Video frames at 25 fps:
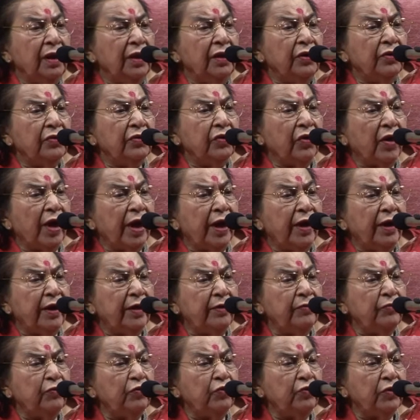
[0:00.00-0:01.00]
So I
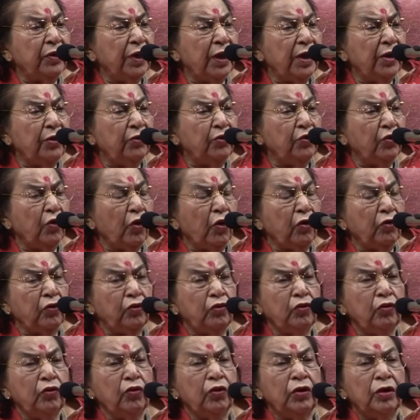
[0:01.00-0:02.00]
have to tell you not
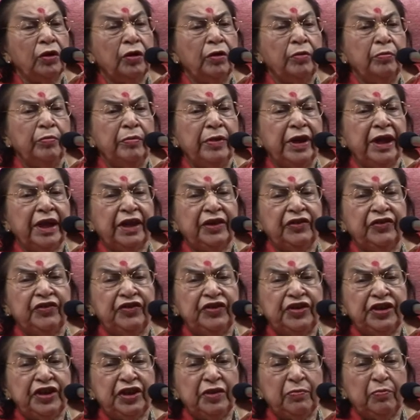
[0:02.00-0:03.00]
to make
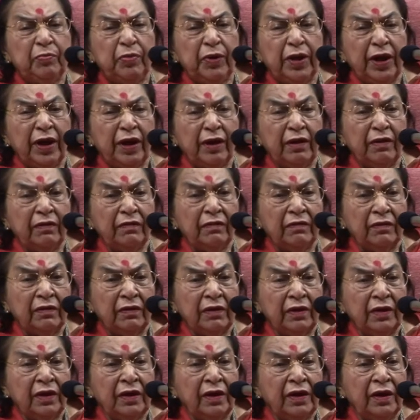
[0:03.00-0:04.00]
cheap love,
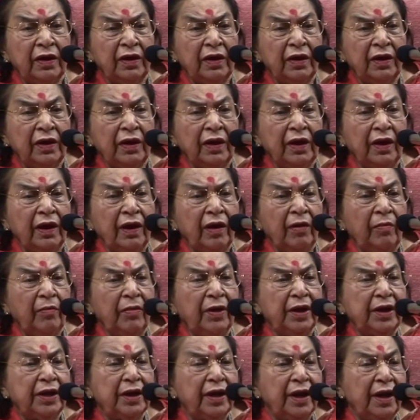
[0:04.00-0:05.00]
but a